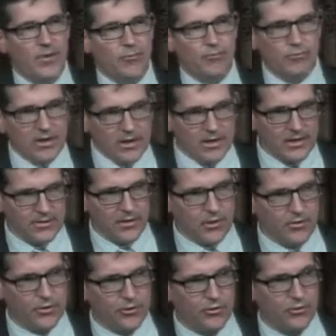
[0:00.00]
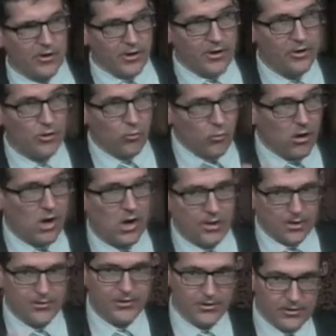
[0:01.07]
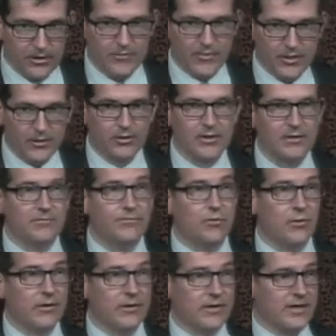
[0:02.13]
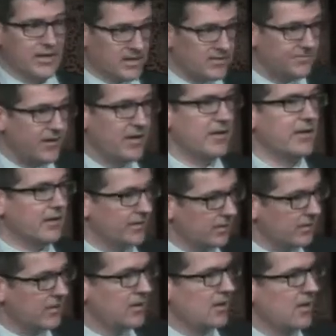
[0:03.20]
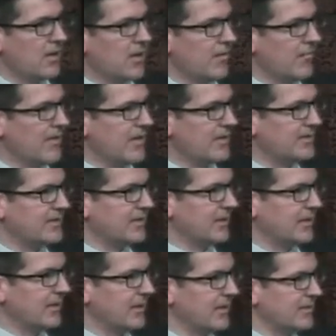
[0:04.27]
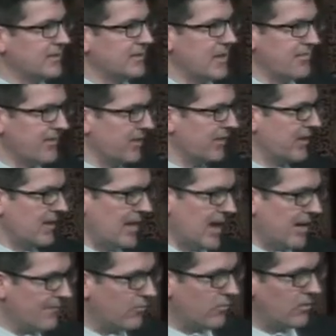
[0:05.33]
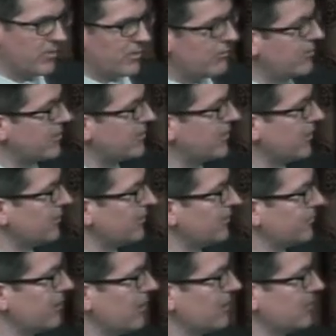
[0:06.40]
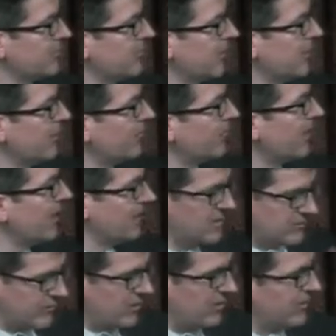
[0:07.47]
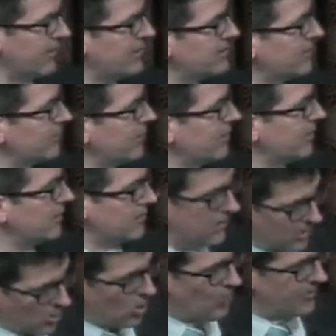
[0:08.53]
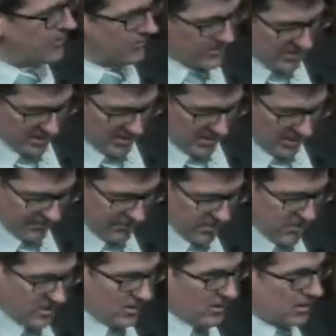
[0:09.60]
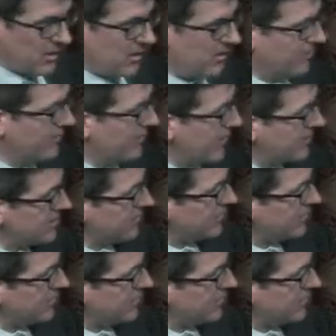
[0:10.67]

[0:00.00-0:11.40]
Really, though, your critical water that you're going to be looking for is funding. And it's something that everyone that we talk to talks about, and it's one of the things that we hope that we can help provide some